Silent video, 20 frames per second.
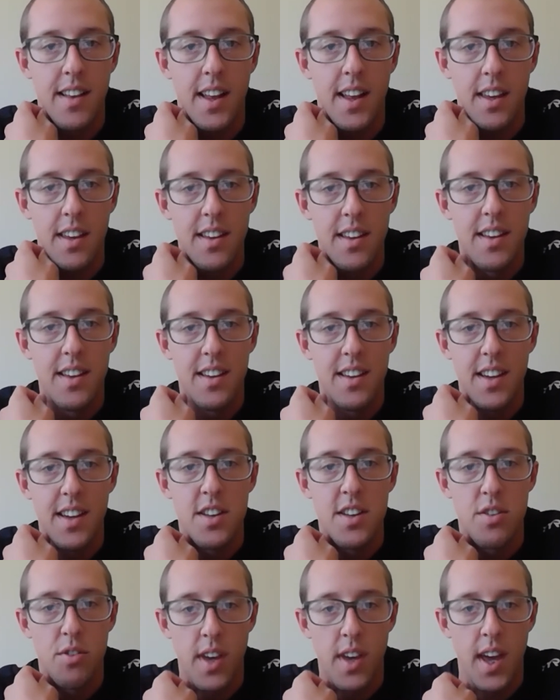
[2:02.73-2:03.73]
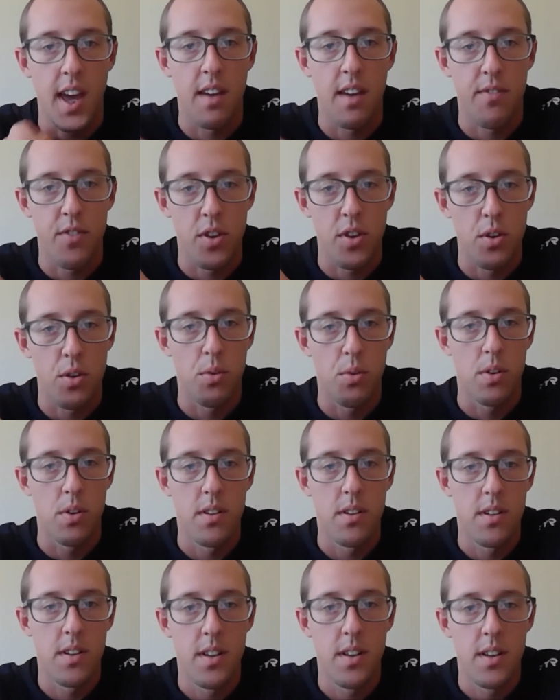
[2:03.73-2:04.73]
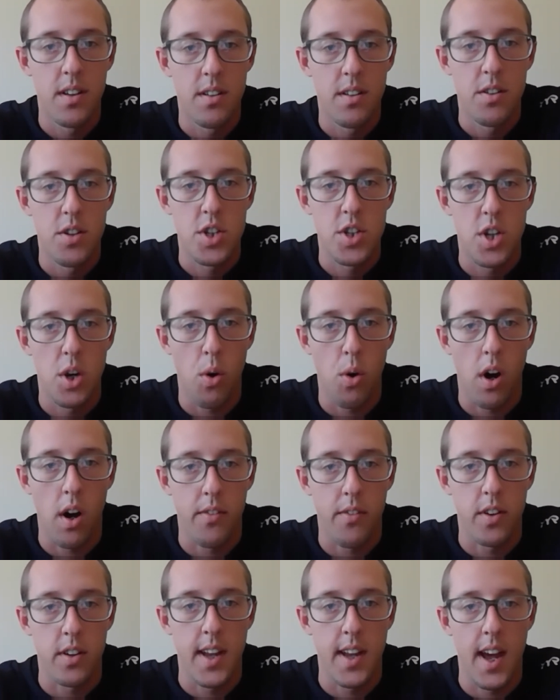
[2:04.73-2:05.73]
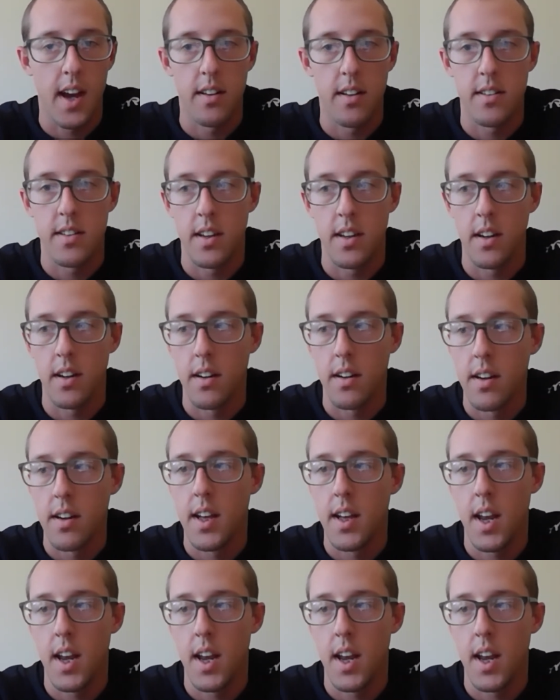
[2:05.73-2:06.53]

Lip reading: Like, it's okay if you show off your talents here."